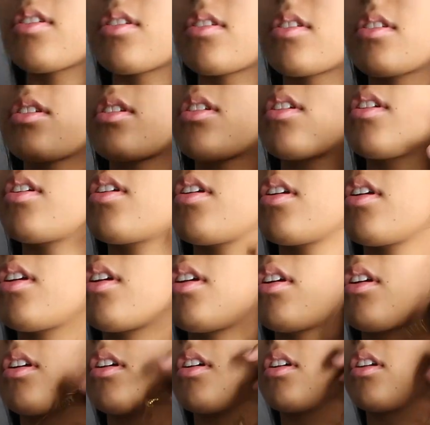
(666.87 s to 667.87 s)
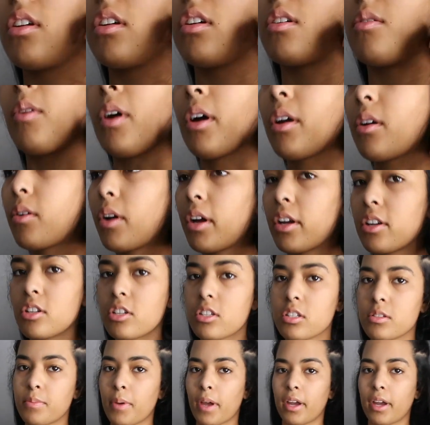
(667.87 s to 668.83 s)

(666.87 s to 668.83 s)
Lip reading: is, why do I have this